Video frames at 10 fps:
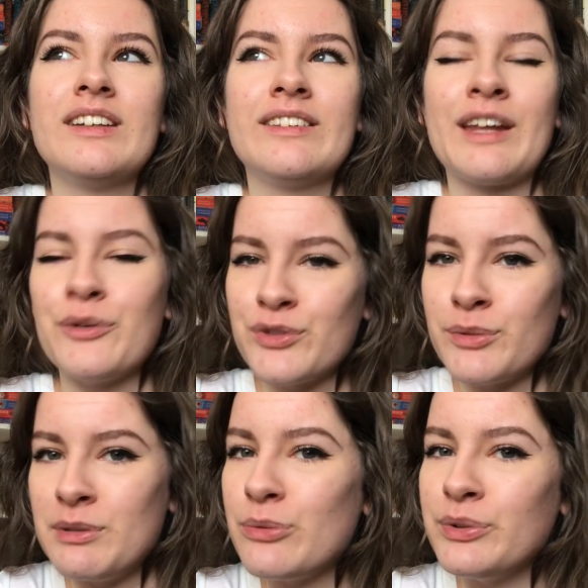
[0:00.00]
that also
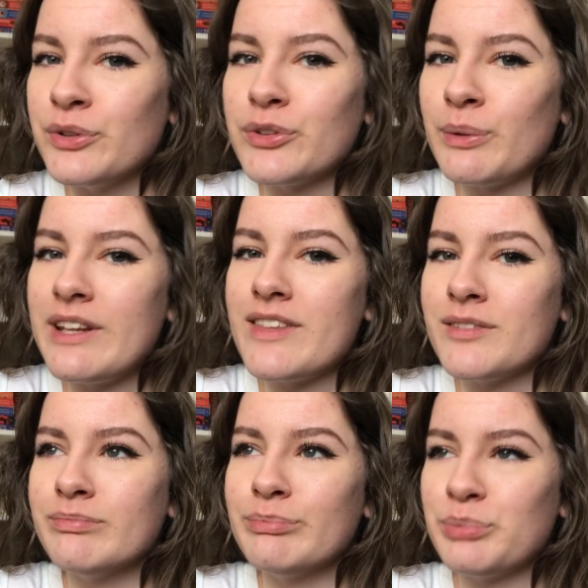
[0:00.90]
means we don't do
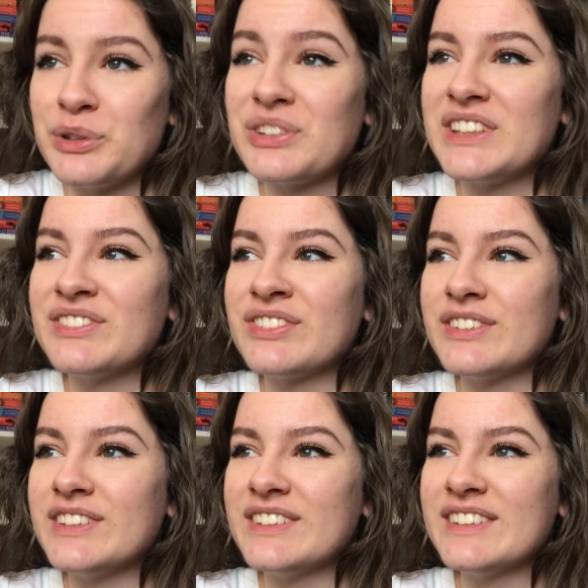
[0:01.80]
anything productive.
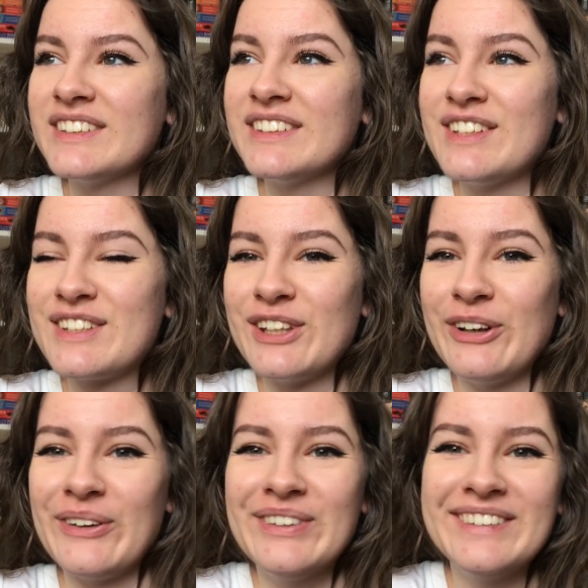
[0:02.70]
So